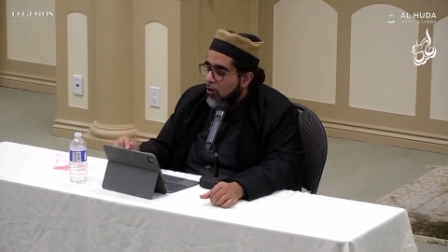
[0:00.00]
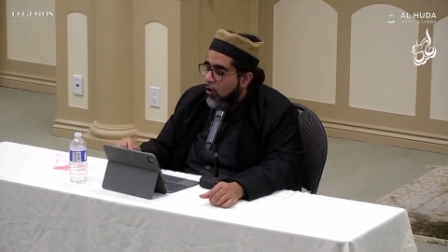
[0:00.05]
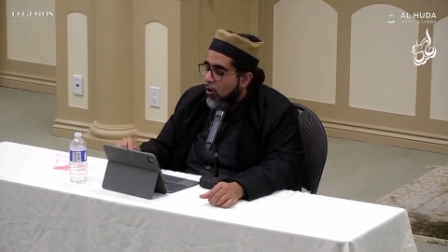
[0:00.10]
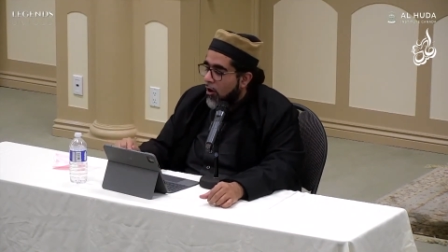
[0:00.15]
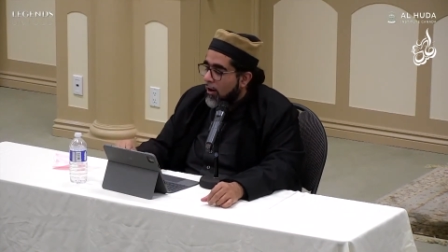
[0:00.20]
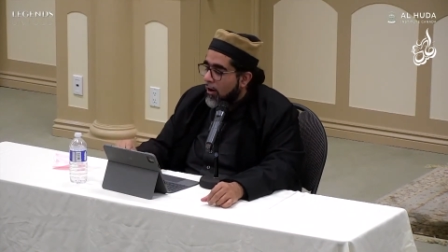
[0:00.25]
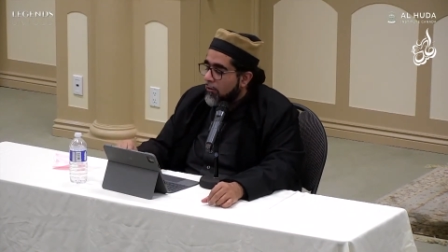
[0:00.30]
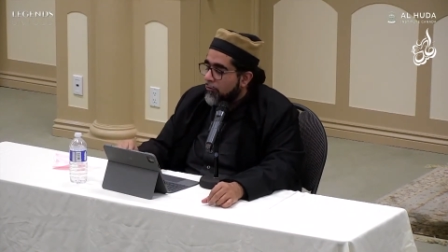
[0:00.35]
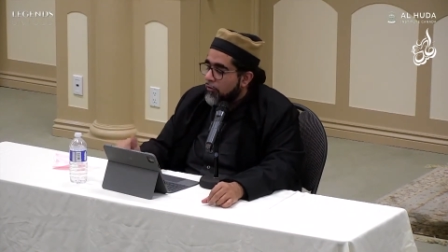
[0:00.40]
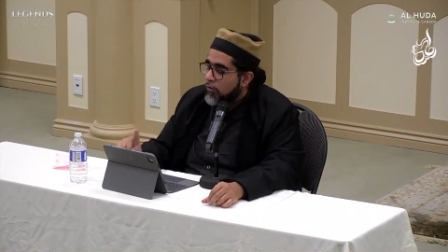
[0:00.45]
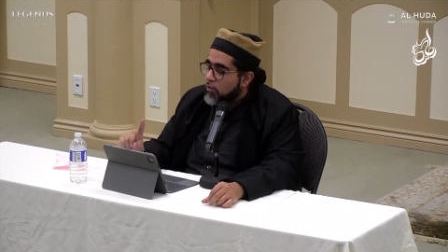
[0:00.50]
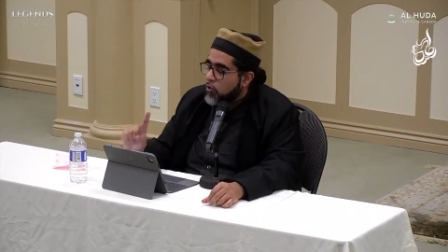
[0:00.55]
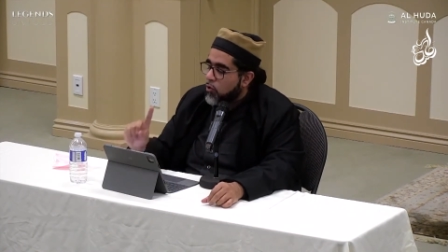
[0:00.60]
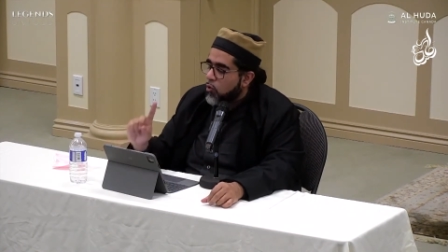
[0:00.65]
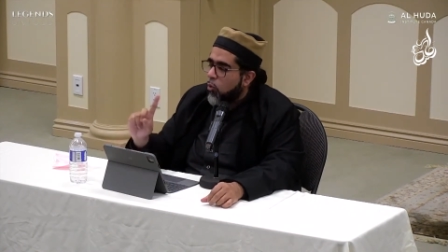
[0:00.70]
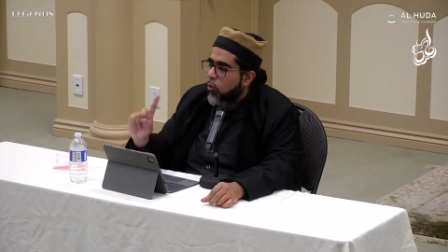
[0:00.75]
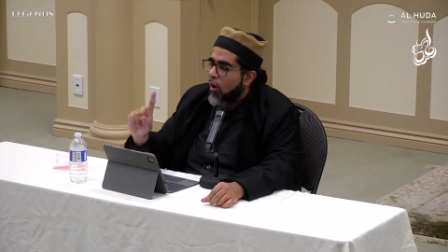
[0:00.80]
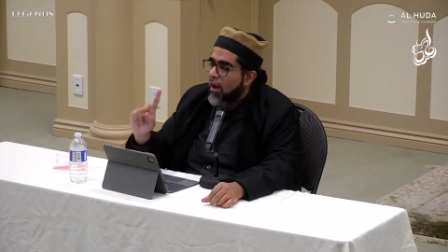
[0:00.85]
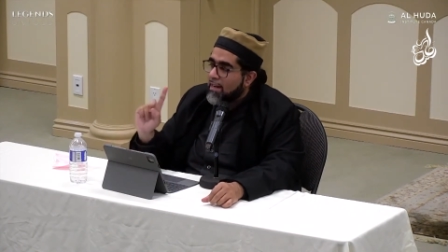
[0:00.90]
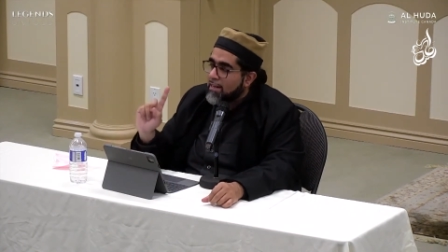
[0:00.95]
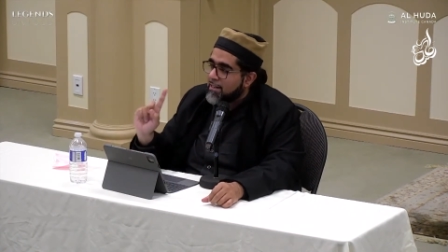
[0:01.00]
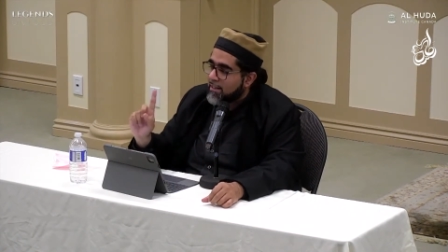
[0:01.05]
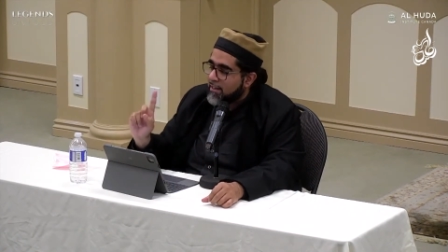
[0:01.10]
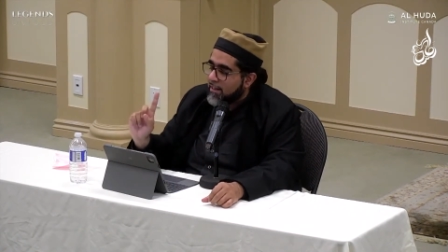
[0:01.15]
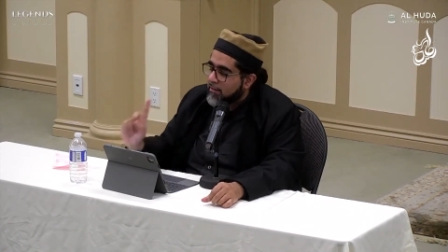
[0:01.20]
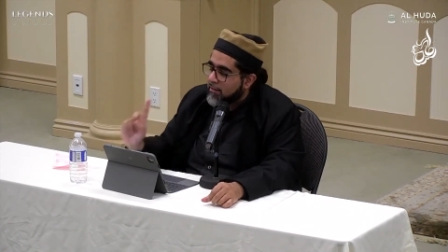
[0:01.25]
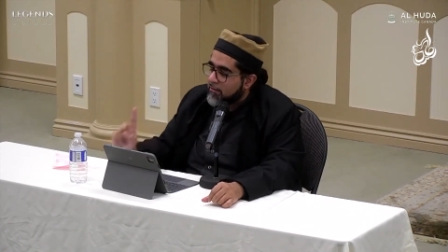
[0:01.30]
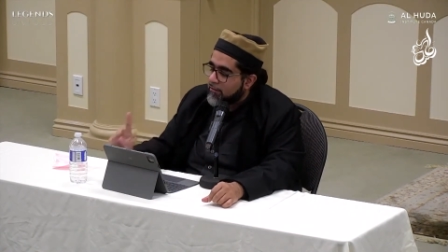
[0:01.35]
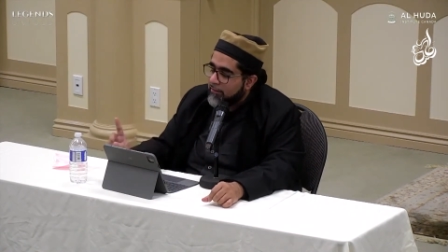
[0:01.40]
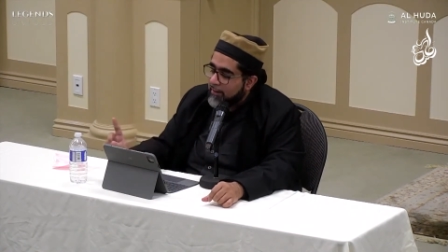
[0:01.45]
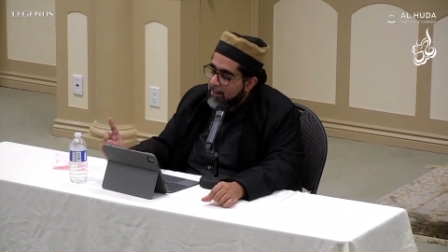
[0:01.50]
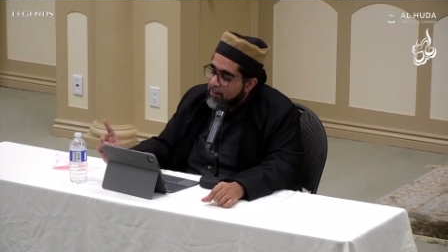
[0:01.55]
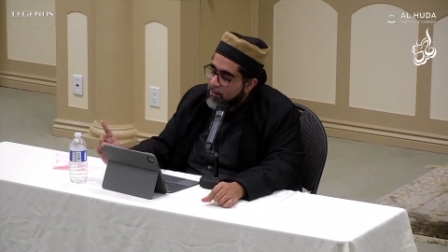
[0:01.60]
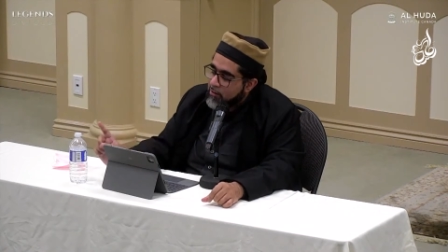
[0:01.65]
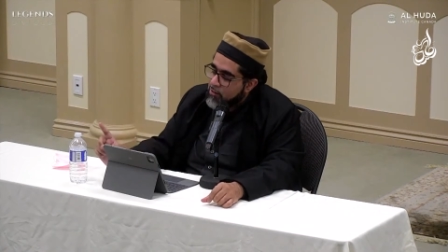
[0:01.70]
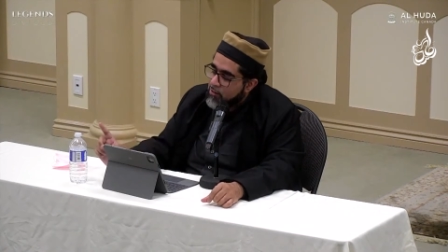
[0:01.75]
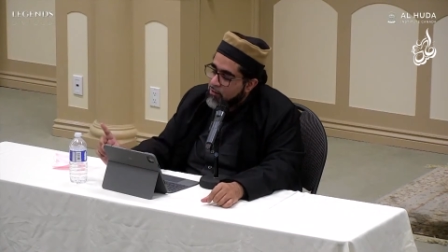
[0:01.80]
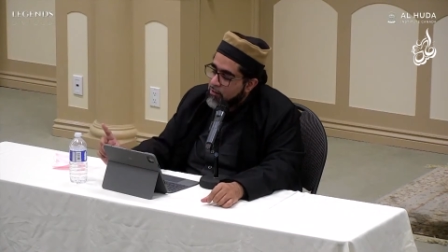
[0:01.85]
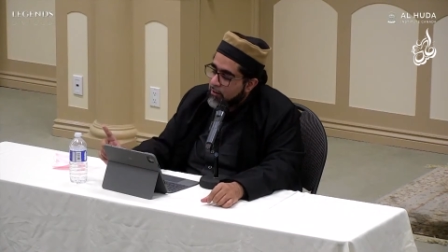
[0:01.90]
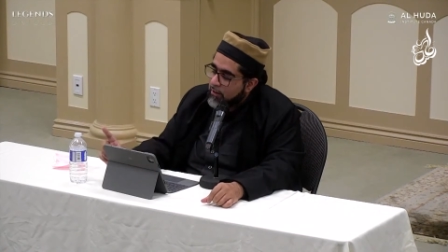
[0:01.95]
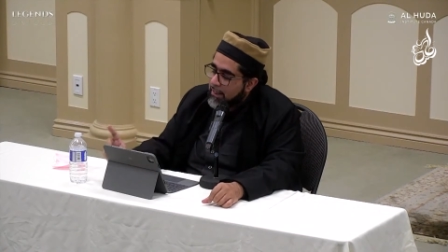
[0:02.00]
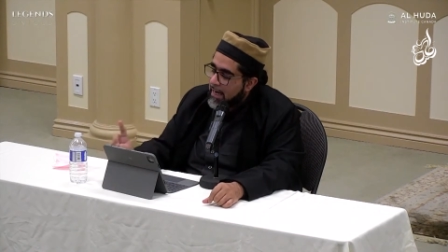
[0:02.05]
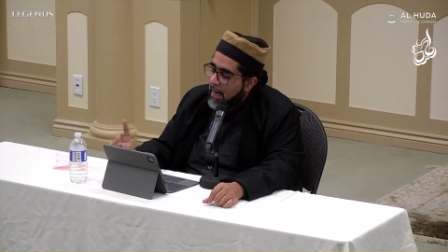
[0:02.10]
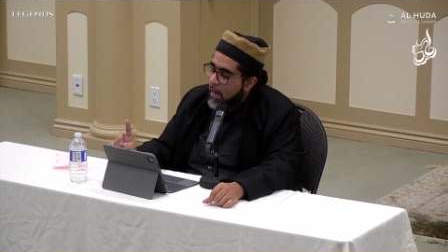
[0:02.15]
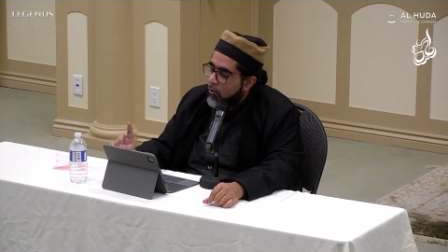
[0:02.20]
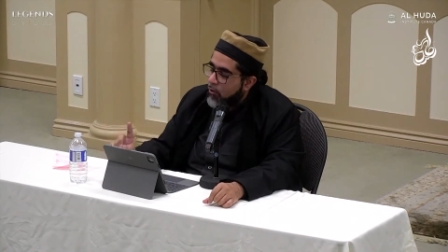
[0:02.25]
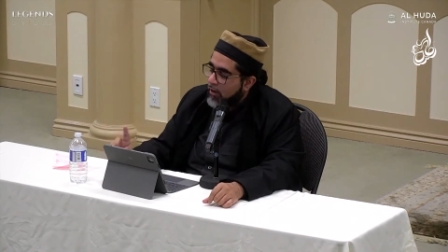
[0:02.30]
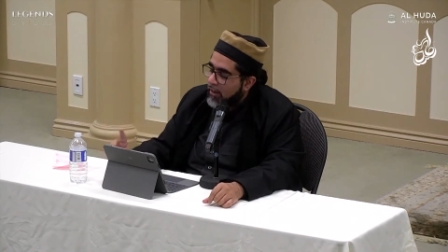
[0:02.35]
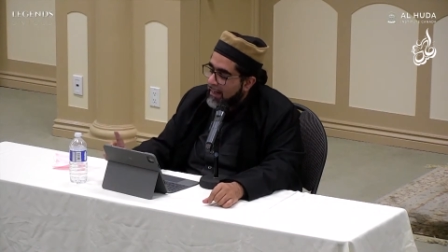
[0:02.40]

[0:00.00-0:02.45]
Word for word: all of us quite convinced that our